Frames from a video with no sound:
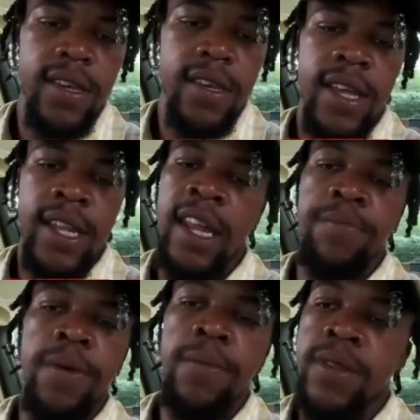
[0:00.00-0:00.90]
A lot of
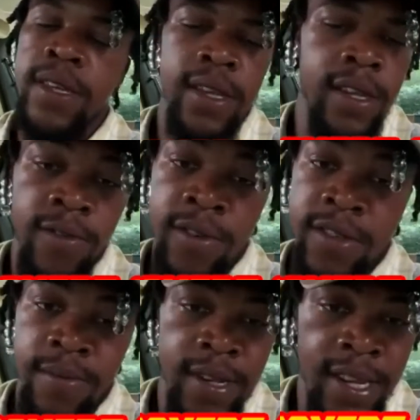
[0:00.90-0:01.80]
people think they know us,
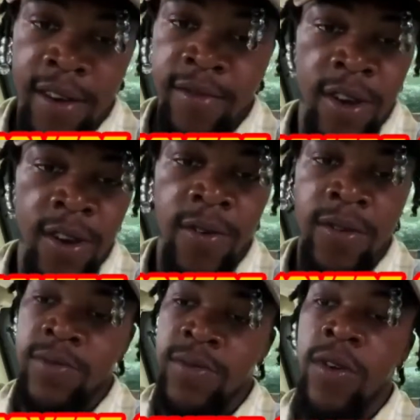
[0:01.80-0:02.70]
but they don't know us.
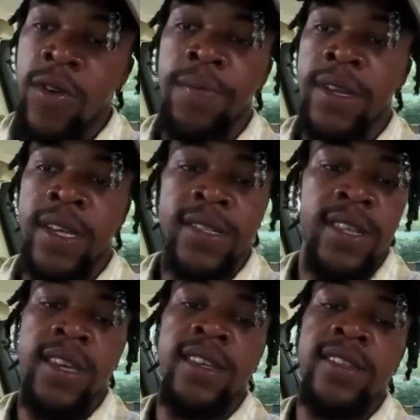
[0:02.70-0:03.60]
We go up against
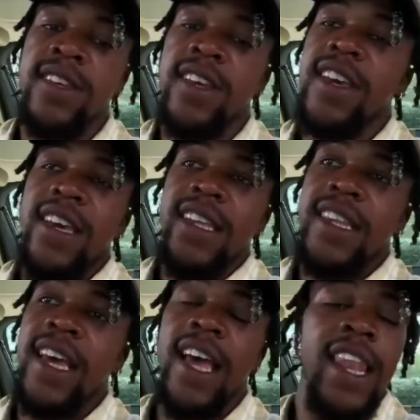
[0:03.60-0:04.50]
things
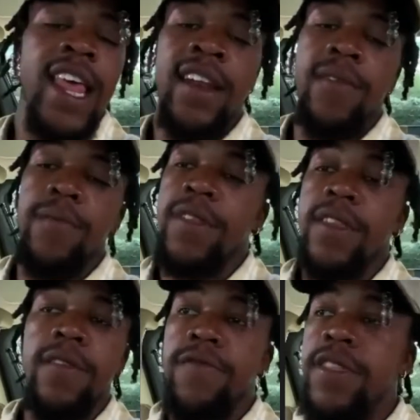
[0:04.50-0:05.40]
that a lot of
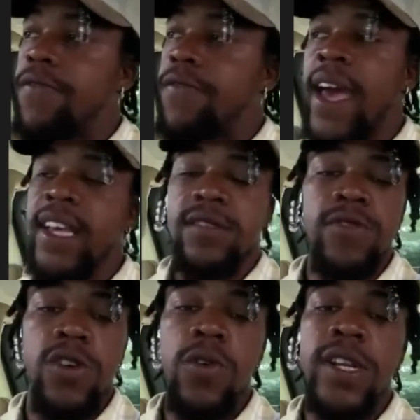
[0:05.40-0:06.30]
the vast
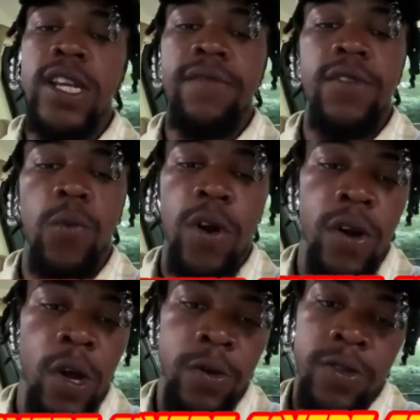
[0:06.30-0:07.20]
majority of the world
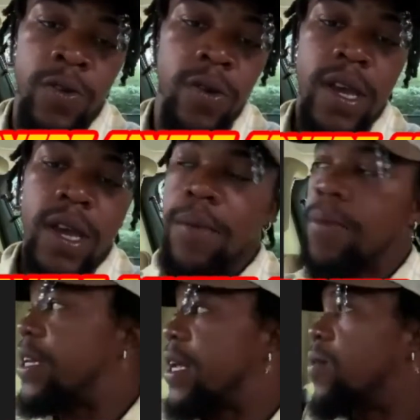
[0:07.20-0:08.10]
go through, but
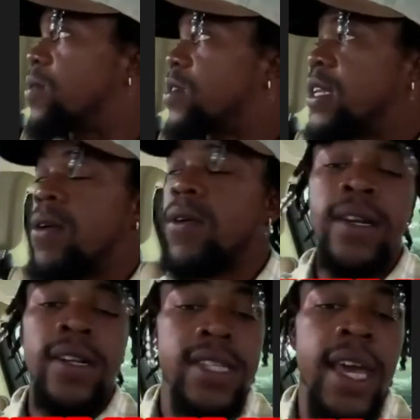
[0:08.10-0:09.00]

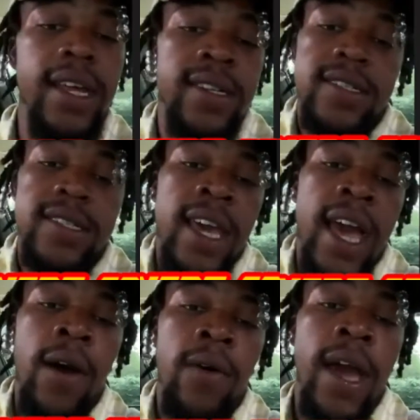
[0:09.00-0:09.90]
don't understand
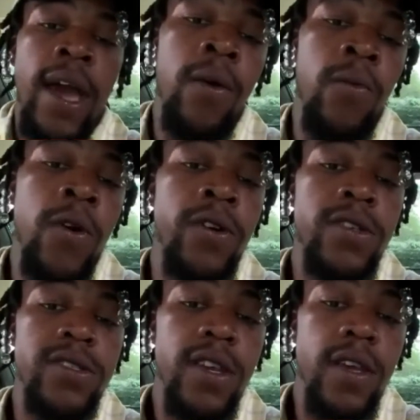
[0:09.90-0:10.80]
how it
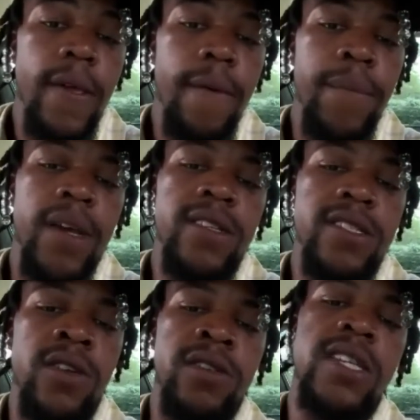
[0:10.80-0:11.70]
works, because
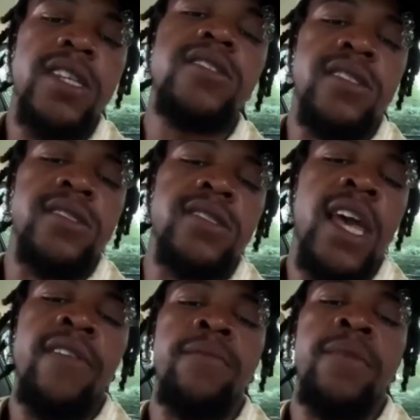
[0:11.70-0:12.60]
certain teachings just
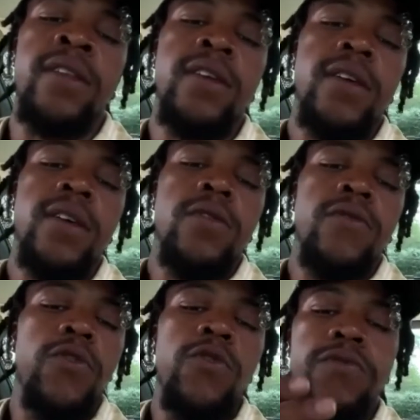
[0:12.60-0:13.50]
haven't been
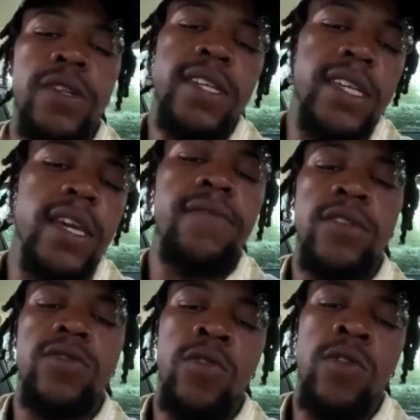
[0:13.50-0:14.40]
fruitfully given to
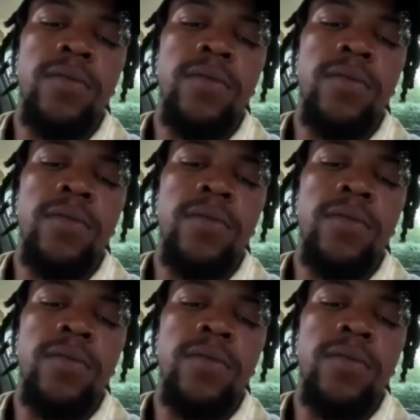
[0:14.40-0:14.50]
them